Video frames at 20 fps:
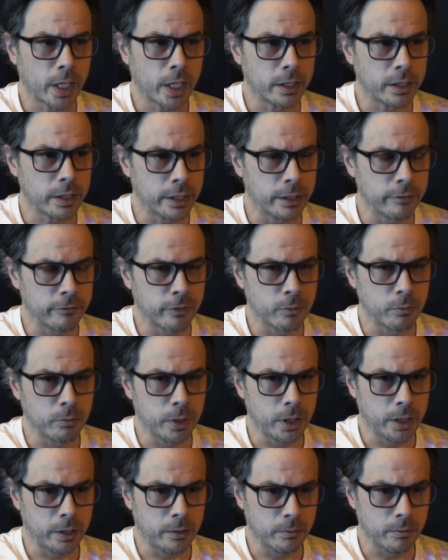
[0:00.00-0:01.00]
and
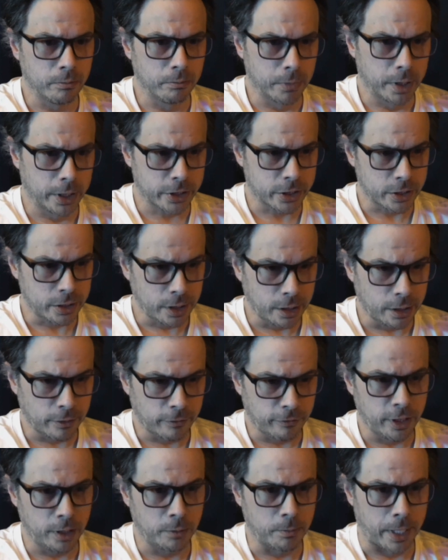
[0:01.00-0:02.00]
giving me much
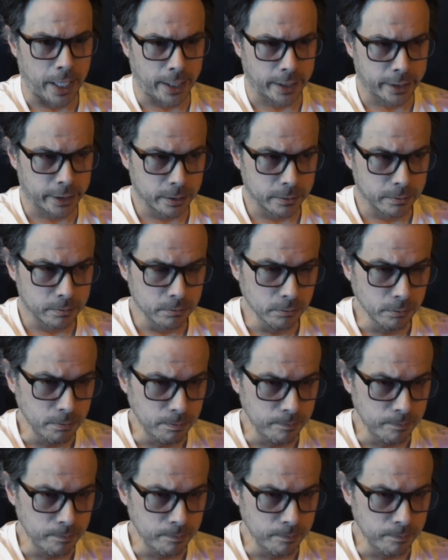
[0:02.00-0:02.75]
needed feedback.